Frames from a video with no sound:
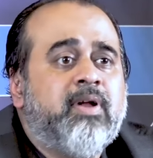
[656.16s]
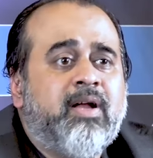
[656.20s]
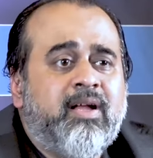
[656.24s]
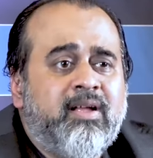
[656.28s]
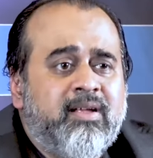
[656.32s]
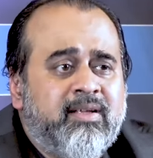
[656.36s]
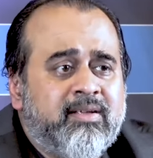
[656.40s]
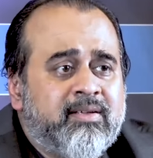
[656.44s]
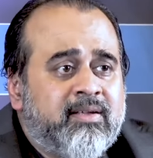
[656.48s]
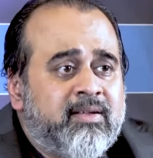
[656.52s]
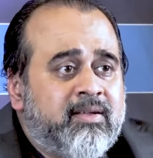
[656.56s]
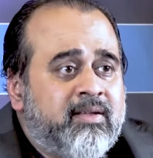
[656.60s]

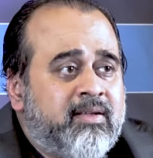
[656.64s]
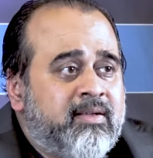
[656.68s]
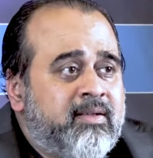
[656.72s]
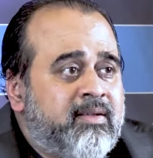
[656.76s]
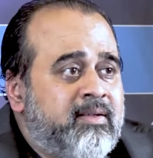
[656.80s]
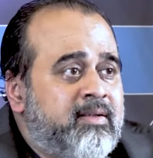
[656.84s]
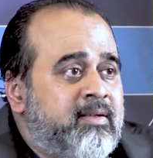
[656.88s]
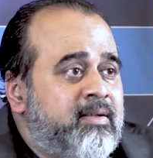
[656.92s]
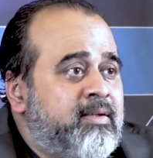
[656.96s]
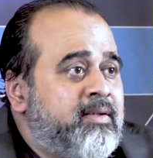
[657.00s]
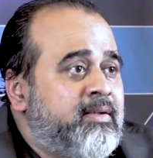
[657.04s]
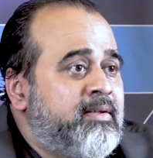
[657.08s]
Huh?
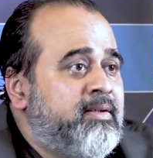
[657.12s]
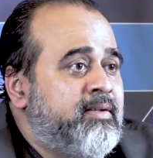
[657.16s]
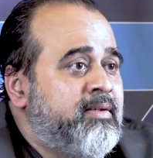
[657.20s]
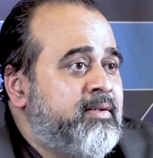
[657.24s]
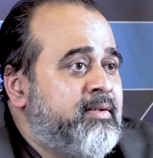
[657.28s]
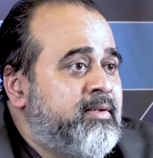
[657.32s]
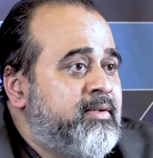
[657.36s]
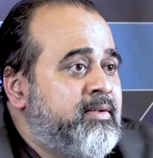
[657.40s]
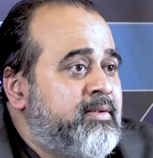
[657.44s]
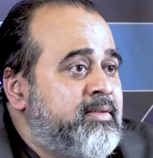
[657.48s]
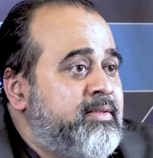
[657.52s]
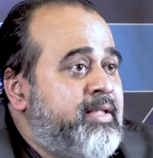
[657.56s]

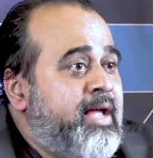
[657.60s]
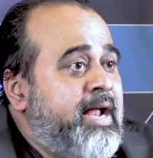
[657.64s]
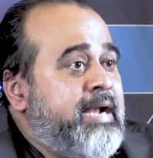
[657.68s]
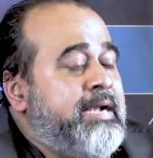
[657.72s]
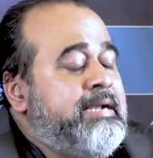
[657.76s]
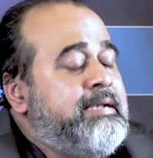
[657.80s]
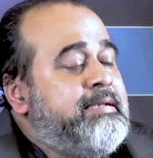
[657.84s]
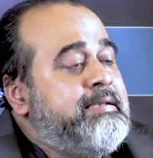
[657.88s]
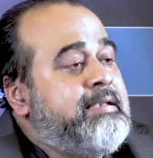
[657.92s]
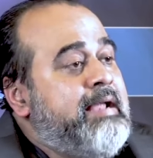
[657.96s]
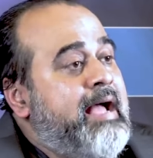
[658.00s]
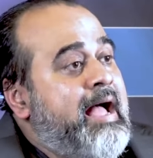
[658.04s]
The
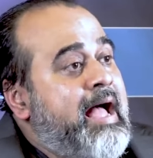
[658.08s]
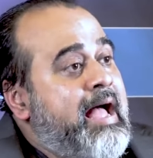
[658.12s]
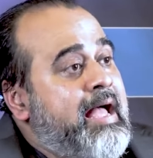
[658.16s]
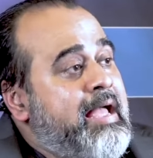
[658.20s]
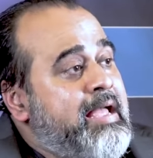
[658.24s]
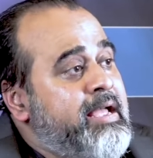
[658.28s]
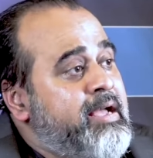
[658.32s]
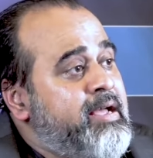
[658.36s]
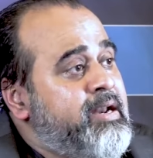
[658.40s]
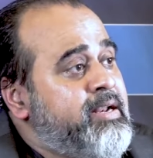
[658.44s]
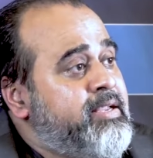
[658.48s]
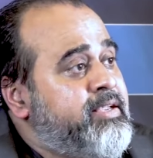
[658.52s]

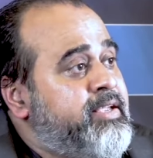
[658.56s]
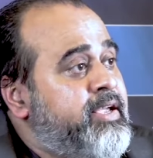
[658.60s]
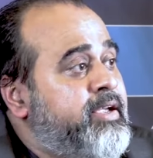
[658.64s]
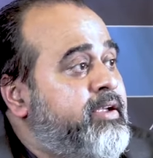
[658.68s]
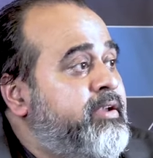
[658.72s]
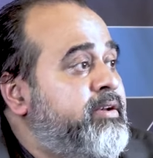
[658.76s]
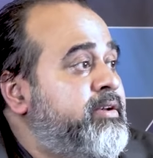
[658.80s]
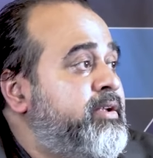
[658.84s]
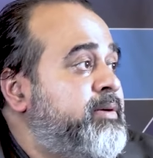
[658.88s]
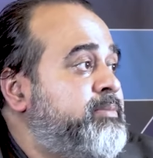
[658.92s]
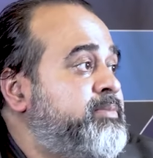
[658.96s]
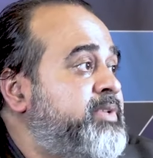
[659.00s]
entire
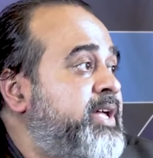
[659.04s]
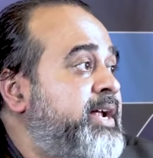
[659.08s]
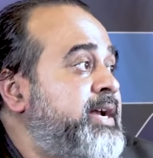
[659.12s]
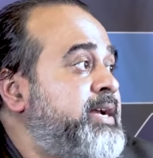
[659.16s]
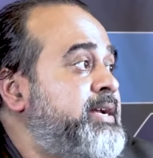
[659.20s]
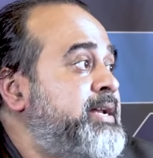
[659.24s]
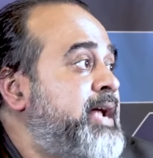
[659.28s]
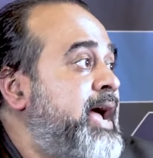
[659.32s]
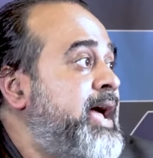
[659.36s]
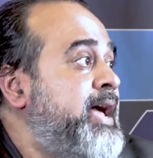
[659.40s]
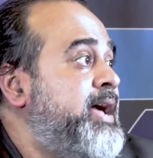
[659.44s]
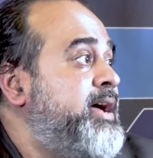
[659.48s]
kingdom, the
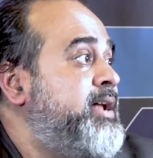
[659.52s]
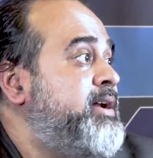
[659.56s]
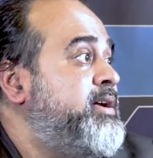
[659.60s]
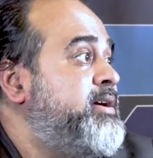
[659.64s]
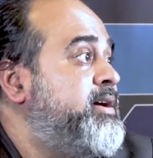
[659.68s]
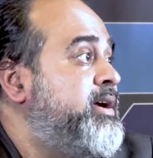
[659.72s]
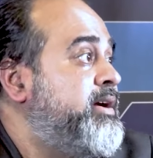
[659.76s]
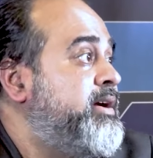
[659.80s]
entire